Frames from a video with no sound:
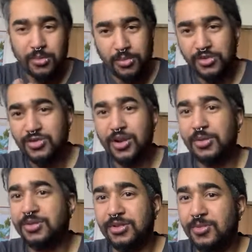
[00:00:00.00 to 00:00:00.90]
Mochi's
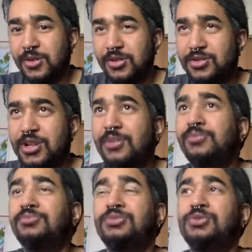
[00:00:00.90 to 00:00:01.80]
always sleeping on the job.
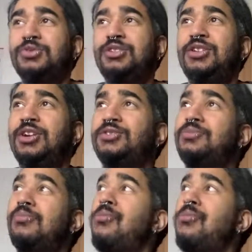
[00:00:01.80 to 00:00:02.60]
That's what she does.